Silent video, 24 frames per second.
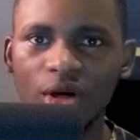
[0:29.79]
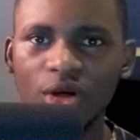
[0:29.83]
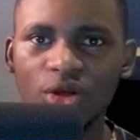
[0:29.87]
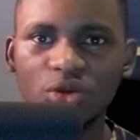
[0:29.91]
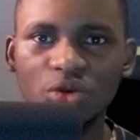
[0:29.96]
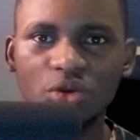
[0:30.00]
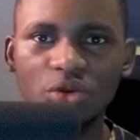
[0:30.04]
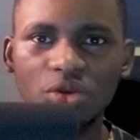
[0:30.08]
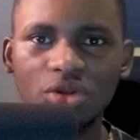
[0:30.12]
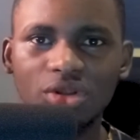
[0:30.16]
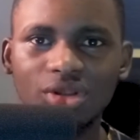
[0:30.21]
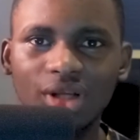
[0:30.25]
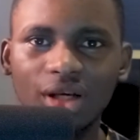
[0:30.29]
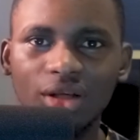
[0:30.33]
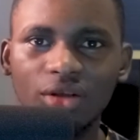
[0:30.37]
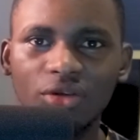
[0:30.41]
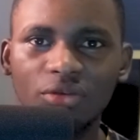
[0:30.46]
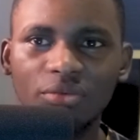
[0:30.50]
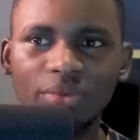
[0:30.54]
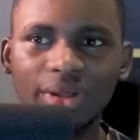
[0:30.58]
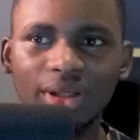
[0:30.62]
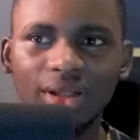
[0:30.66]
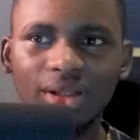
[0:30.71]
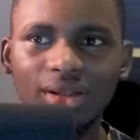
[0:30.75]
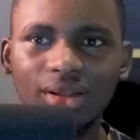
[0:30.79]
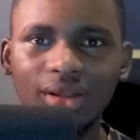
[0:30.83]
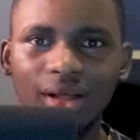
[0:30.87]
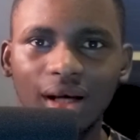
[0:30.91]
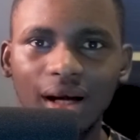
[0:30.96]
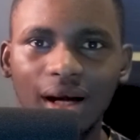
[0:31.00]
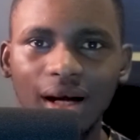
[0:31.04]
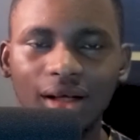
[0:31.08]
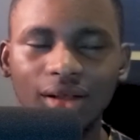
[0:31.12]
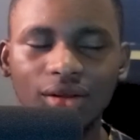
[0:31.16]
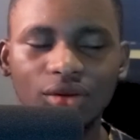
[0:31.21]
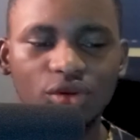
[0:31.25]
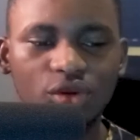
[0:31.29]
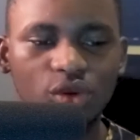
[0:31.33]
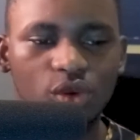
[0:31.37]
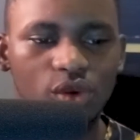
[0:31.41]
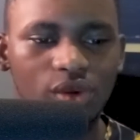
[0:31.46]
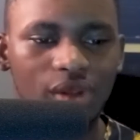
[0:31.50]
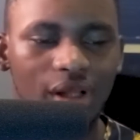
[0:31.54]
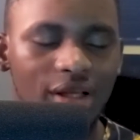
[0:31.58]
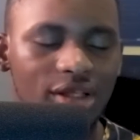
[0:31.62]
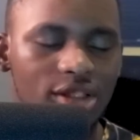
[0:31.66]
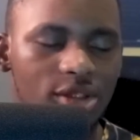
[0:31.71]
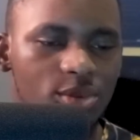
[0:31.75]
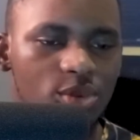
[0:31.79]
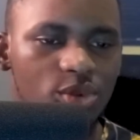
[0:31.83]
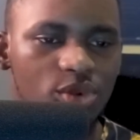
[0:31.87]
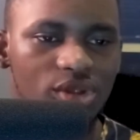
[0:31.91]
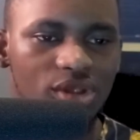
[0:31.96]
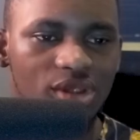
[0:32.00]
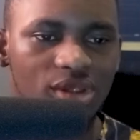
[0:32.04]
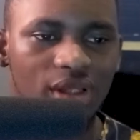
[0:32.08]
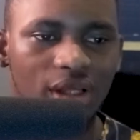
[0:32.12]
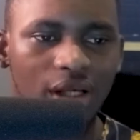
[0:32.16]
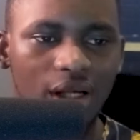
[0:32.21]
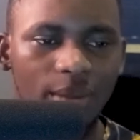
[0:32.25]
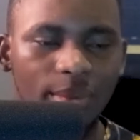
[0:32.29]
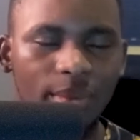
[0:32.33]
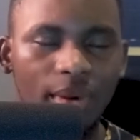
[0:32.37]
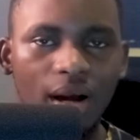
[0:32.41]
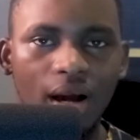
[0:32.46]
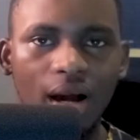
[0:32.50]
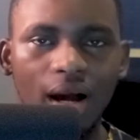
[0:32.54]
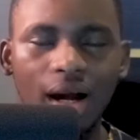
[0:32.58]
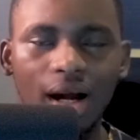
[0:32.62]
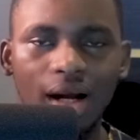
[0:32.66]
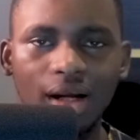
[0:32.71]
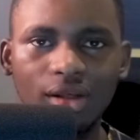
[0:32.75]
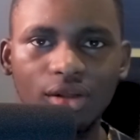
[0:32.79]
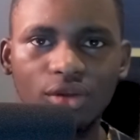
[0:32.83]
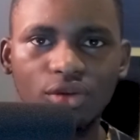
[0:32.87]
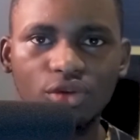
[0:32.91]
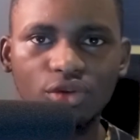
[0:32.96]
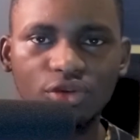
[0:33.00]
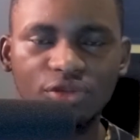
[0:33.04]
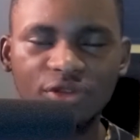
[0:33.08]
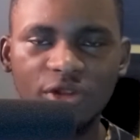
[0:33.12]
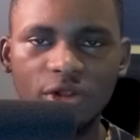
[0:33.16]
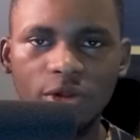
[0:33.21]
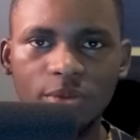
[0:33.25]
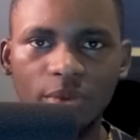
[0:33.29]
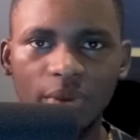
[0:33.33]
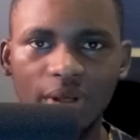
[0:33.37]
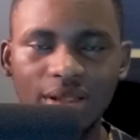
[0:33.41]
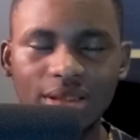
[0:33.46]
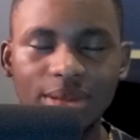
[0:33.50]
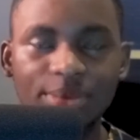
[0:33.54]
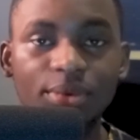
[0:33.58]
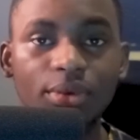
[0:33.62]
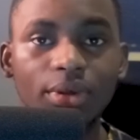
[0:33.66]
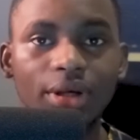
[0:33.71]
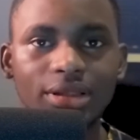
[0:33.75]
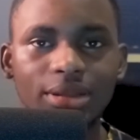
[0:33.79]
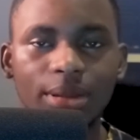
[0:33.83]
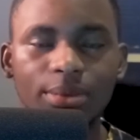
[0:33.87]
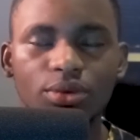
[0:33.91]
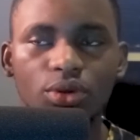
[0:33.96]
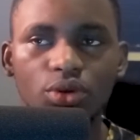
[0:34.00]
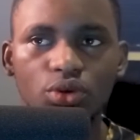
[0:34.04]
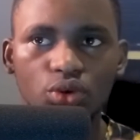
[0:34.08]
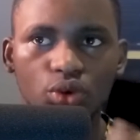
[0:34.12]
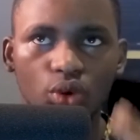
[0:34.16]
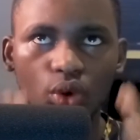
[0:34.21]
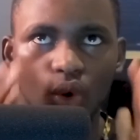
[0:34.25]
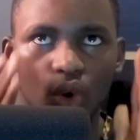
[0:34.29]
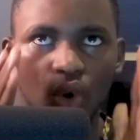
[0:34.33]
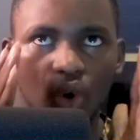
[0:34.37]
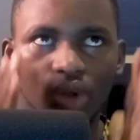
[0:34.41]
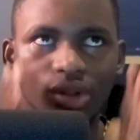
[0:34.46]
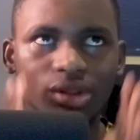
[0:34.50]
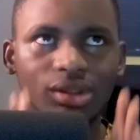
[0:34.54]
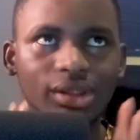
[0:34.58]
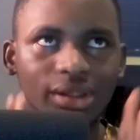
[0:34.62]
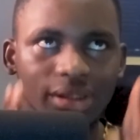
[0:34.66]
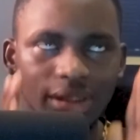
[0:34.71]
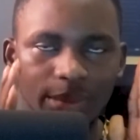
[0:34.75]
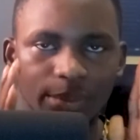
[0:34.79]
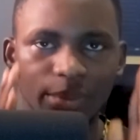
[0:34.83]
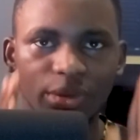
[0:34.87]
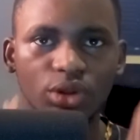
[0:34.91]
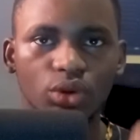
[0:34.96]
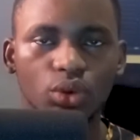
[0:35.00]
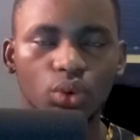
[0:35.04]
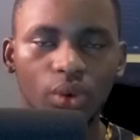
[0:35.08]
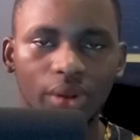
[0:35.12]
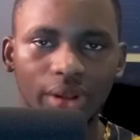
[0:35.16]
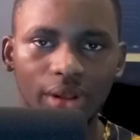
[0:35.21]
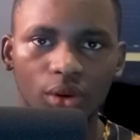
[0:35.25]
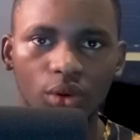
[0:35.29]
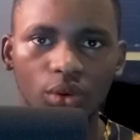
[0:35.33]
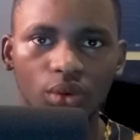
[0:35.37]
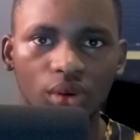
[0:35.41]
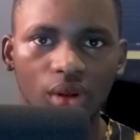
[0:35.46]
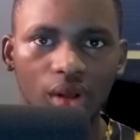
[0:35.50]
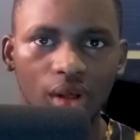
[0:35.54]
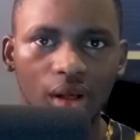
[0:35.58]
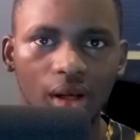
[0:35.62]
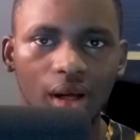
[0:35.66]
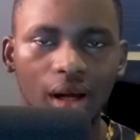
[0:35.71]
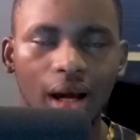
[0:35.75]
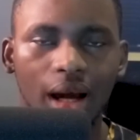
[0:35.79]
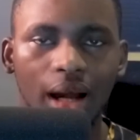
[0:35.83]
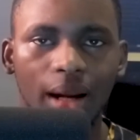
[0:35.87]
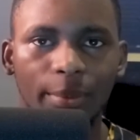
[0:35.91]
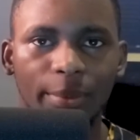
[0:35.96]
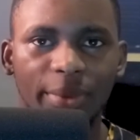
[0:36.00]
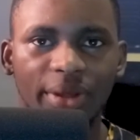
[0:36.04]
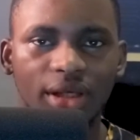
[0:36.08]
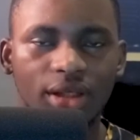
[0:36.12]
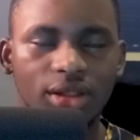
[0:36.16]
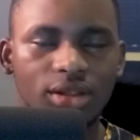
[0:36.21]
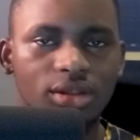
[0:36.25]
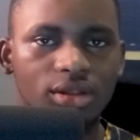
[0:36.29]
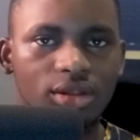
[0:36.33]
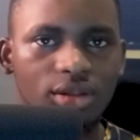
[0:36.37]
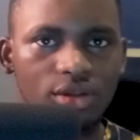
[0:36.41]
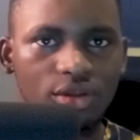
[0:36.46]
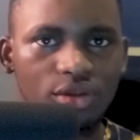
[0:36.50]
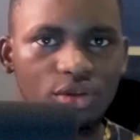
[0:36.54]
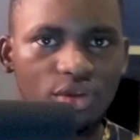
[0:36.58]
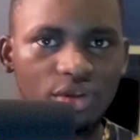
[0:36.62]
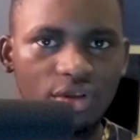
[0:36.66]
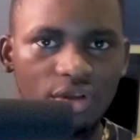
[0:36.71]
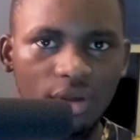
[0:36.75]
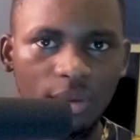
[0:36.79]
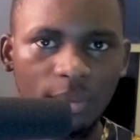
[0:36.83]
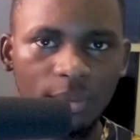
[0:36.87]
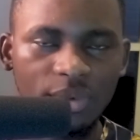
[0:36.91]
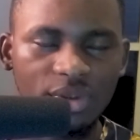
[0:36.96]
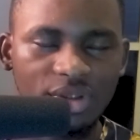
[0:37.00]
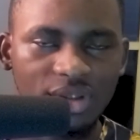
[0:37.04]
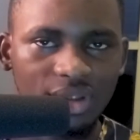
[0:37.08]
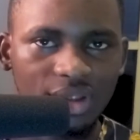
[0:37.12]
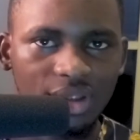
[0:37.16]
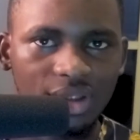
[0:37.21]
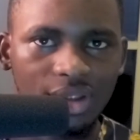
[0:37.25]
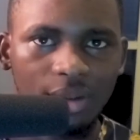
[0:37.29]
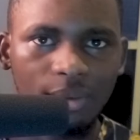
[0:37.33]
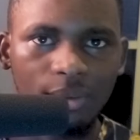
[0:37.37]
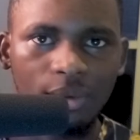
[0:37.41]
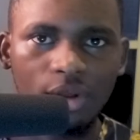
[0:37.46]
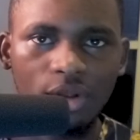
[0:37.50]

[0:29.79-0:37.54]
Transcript: So it's kind of making it hard to live stream to Instagram and to Facebook, except, except you want to cut in the middle alone and make it in um, Instagram.